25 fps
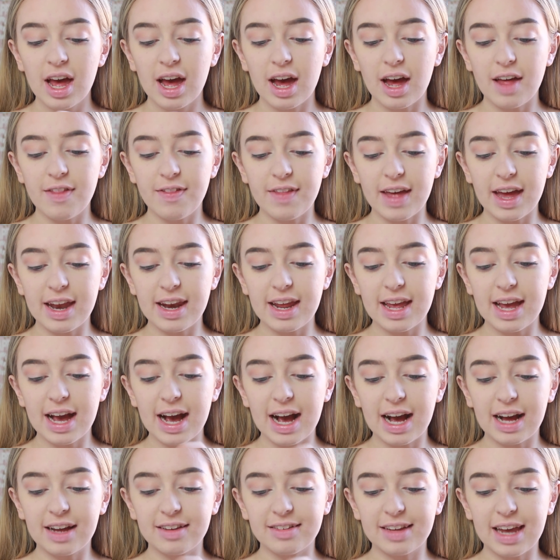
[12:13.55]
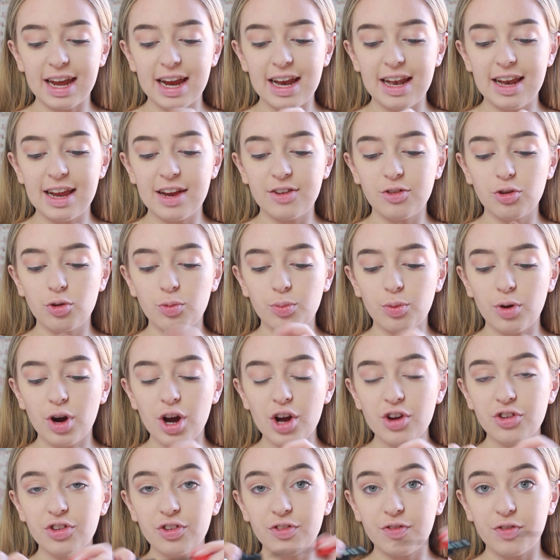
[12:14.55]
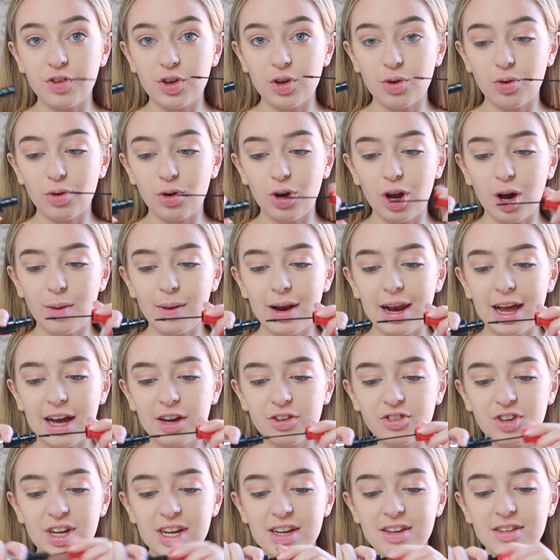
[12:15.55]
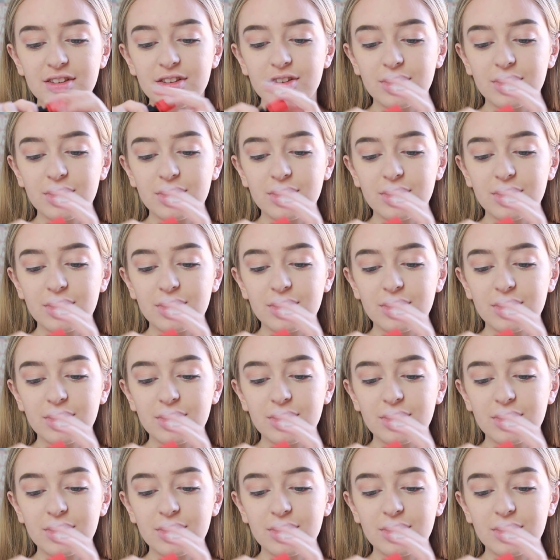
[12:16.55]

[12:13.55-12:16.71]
and then it has a little brush for your lower lashes,